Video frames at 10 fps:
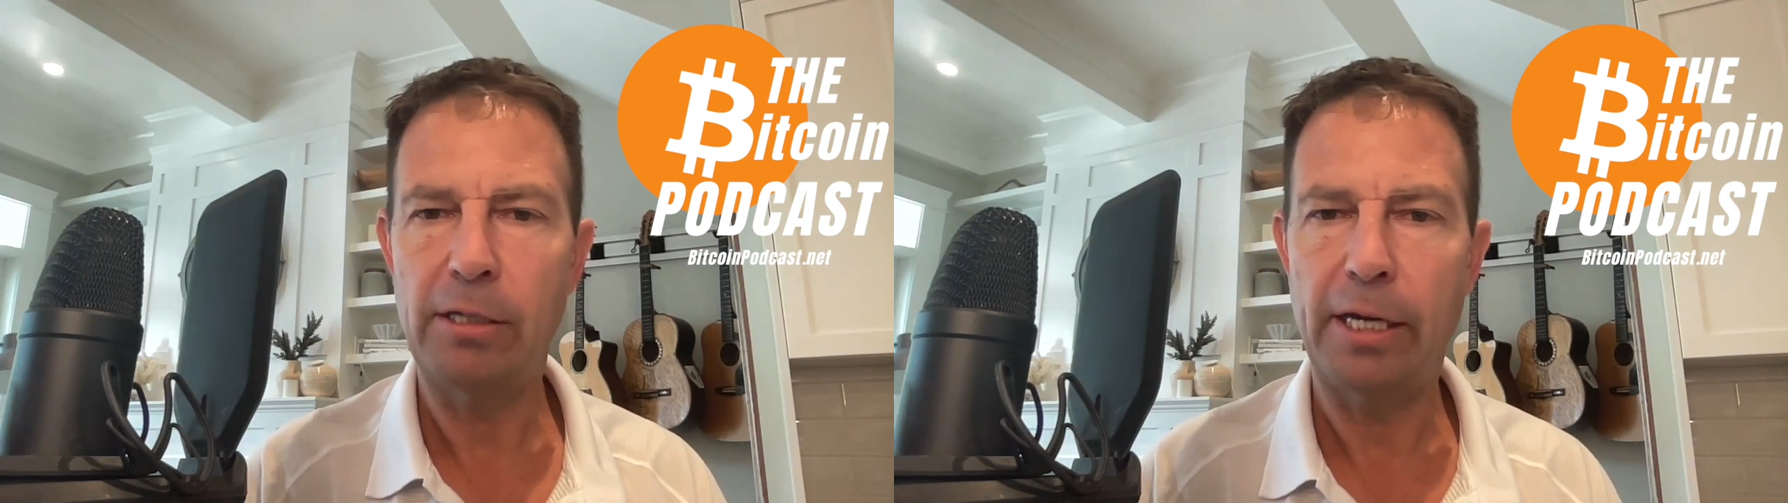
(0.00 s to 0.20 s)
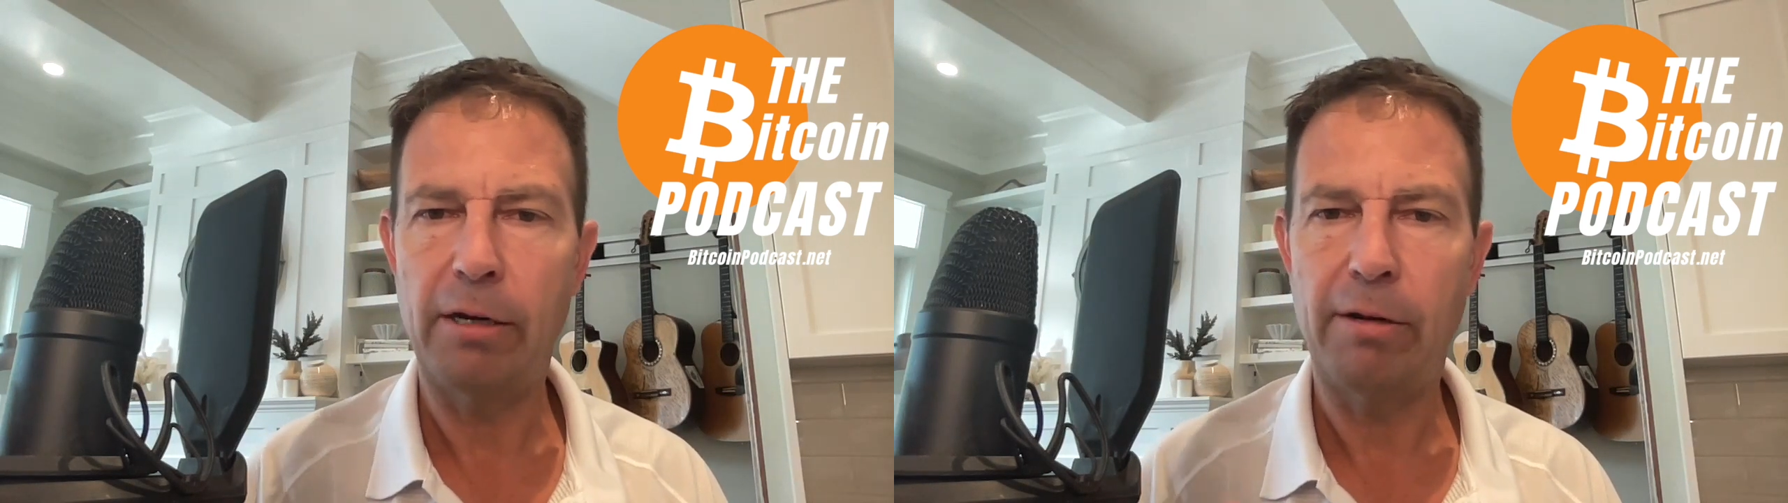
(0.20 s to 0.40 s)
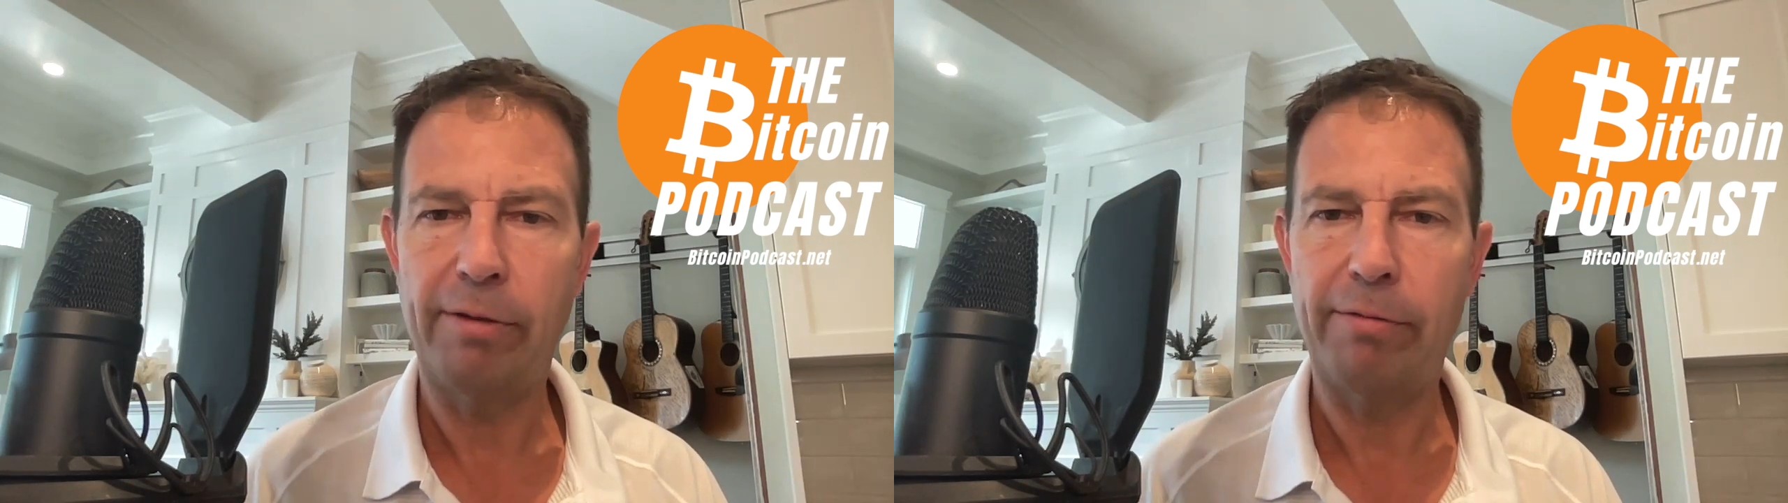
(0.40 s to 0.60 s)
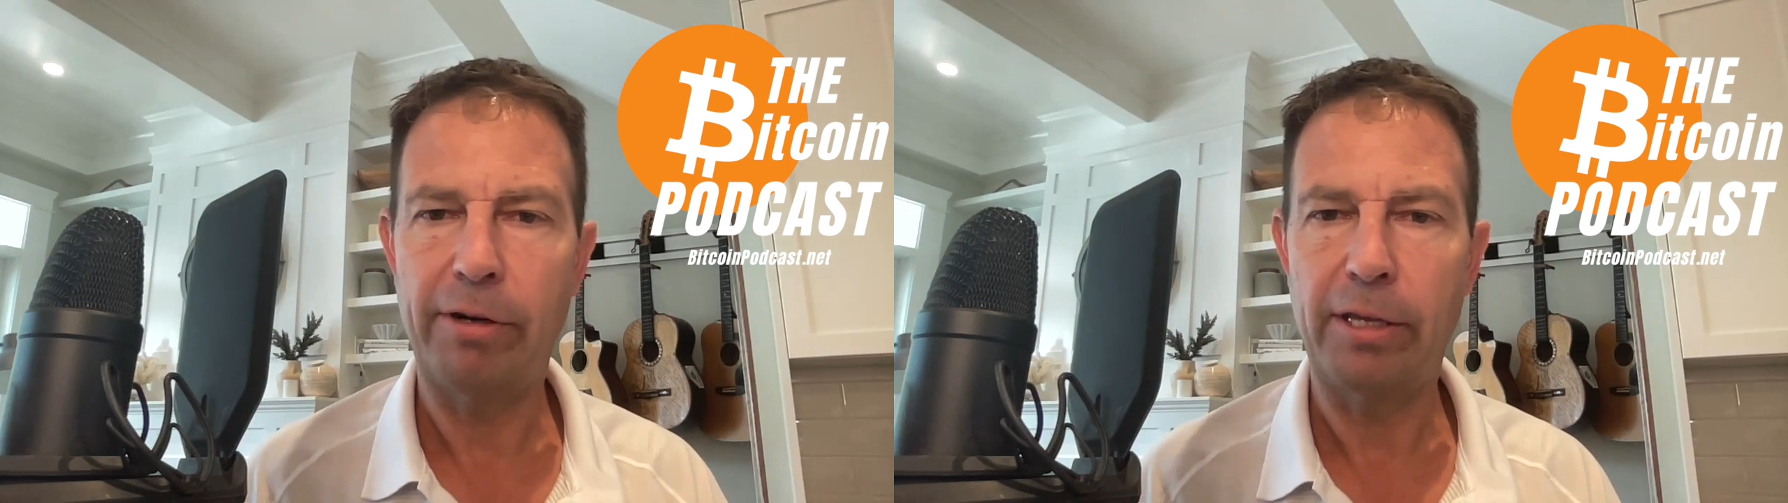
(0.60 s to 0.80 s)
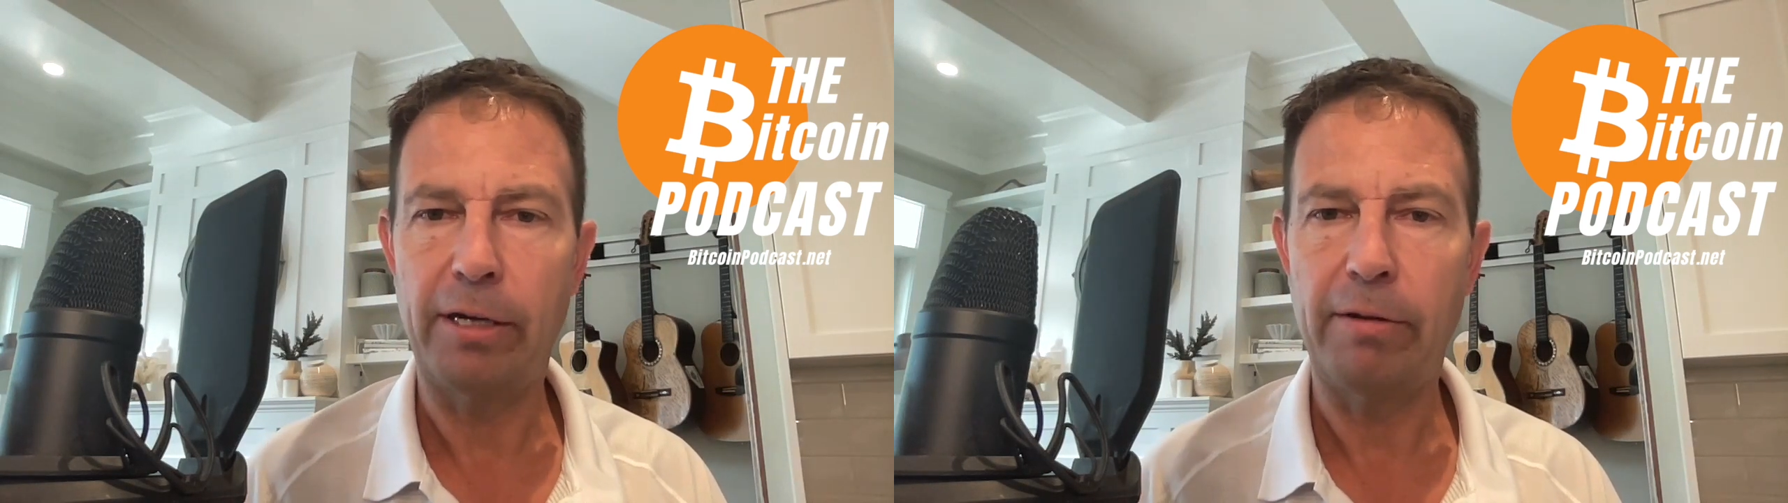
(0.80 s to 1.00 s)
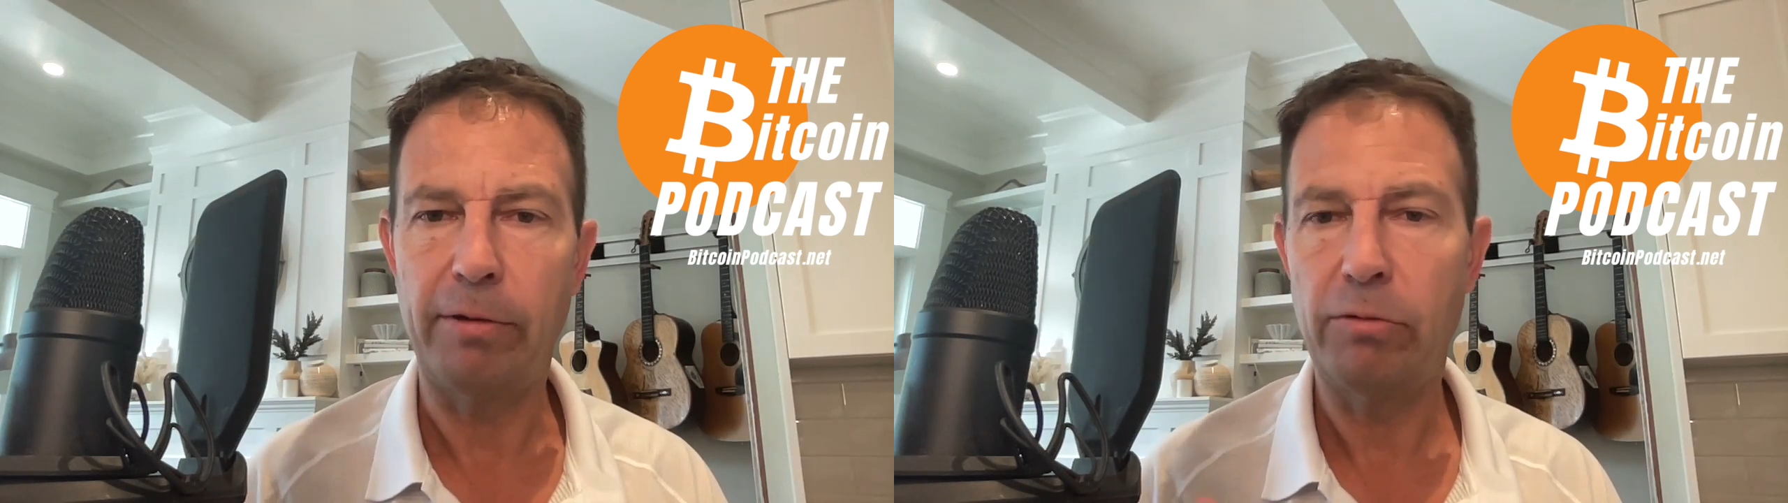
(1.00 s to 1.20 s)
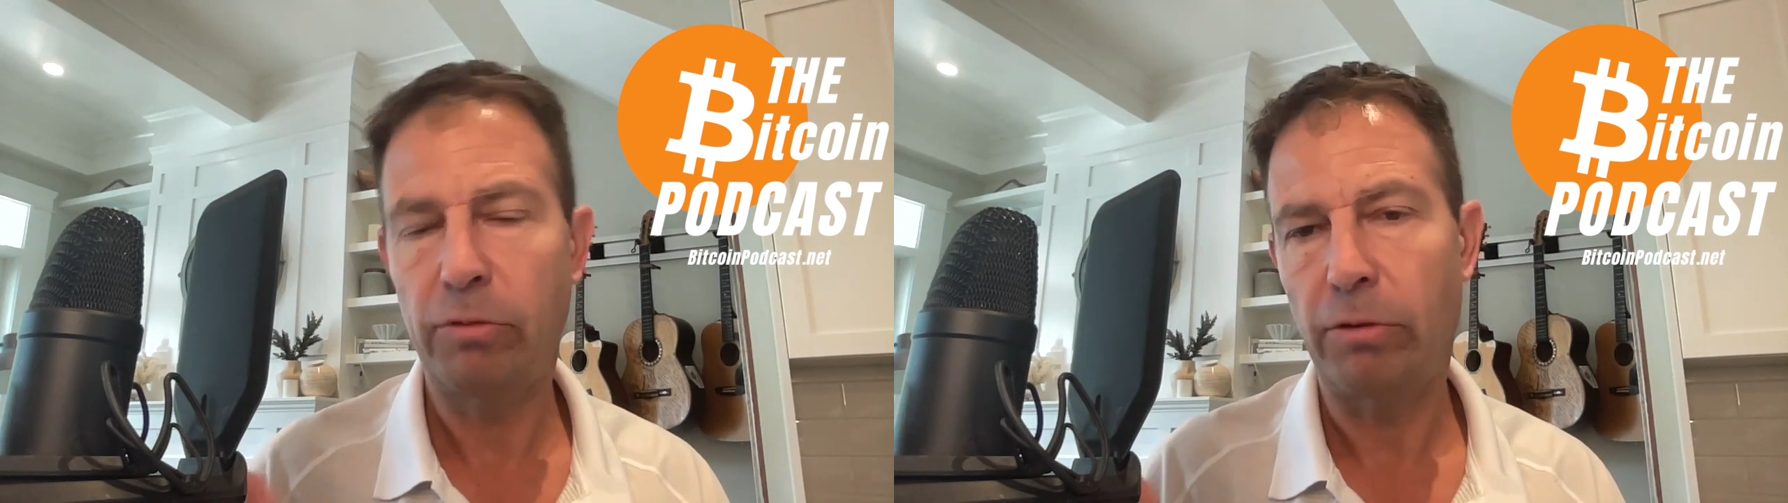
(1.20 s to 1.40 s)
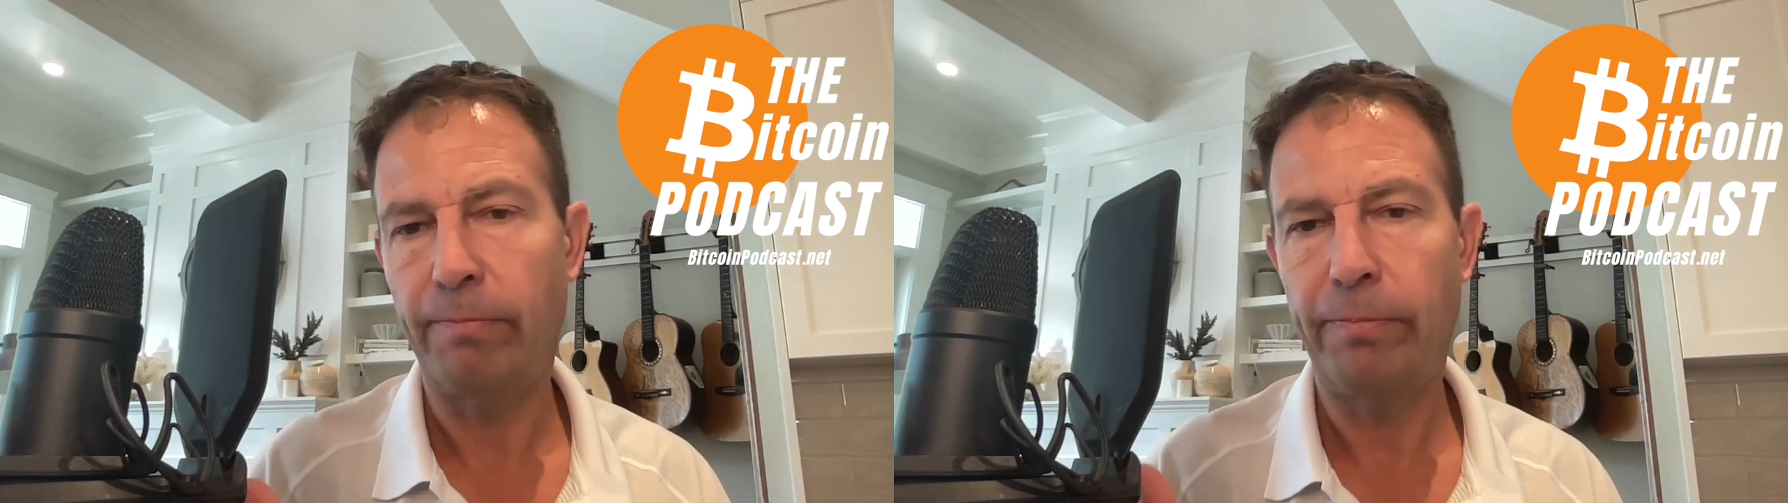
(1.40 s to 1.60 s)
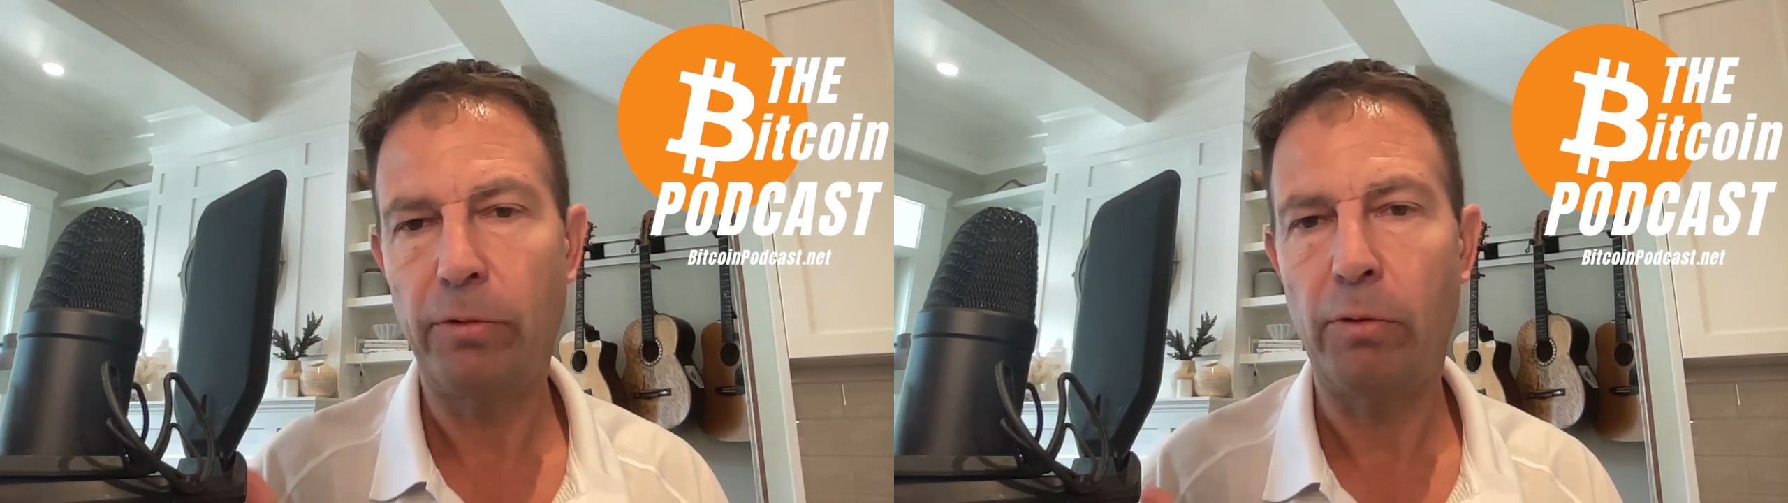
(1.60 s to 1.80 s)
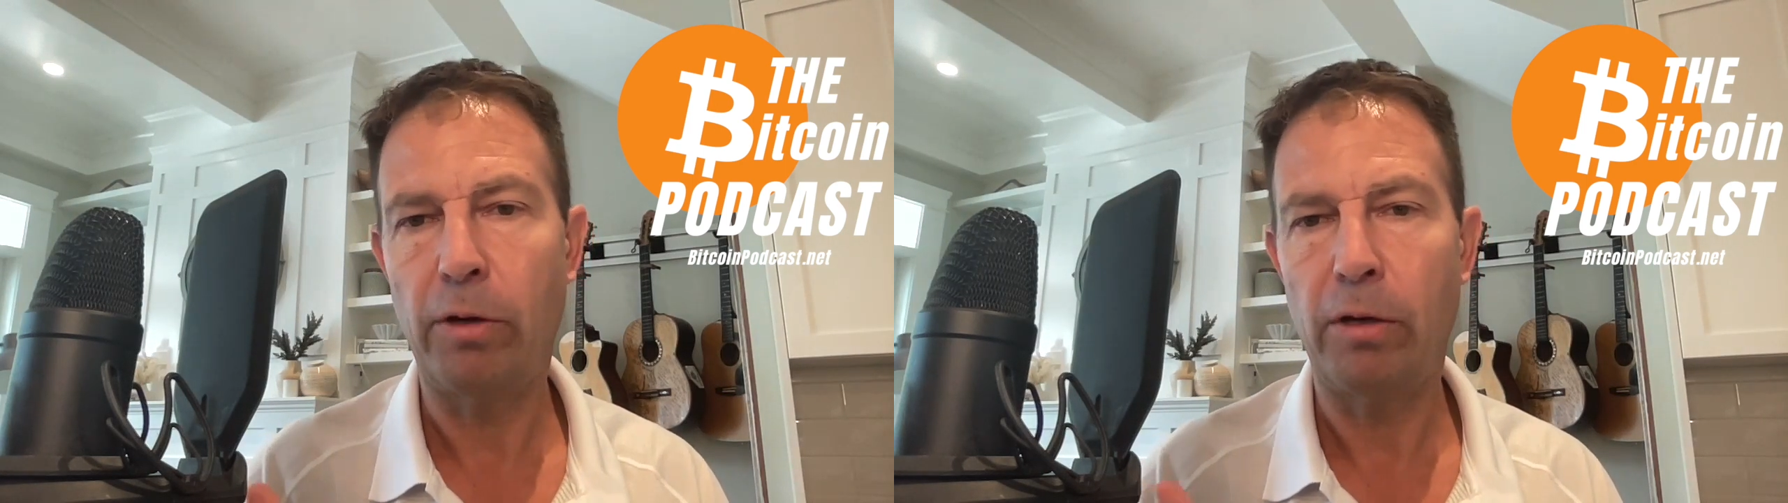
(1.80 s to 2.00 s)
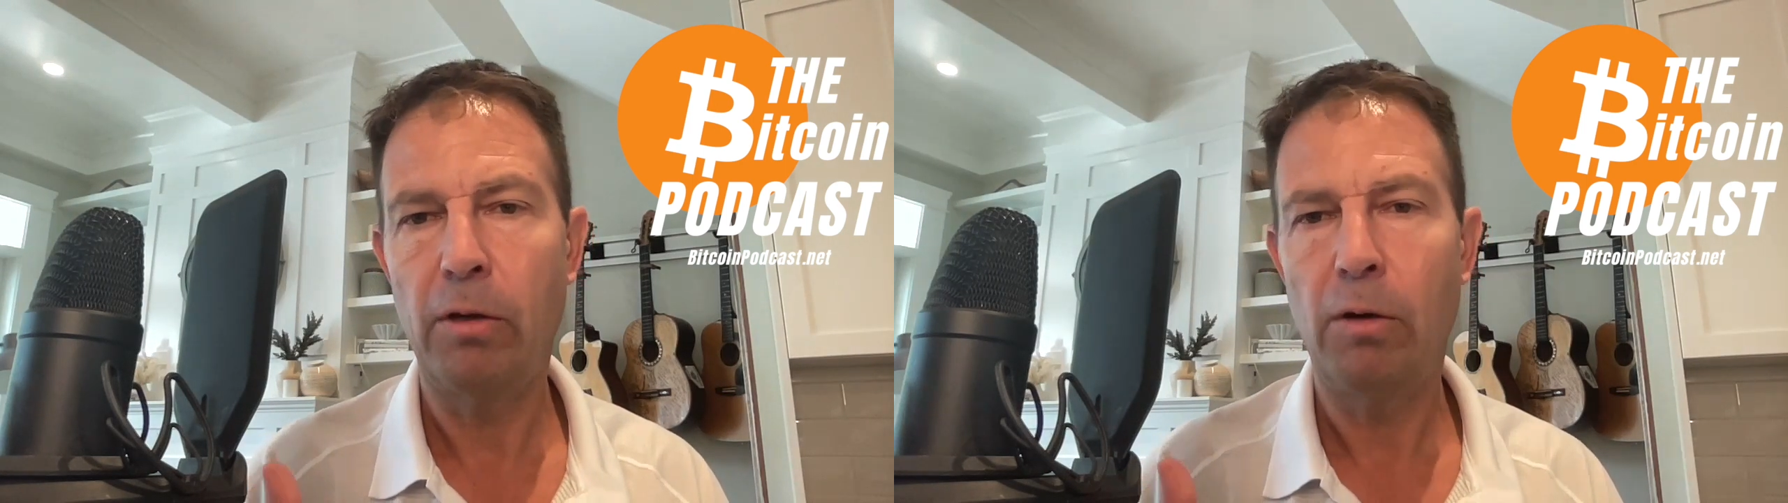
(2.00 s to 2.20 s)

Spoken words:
layer of everything, or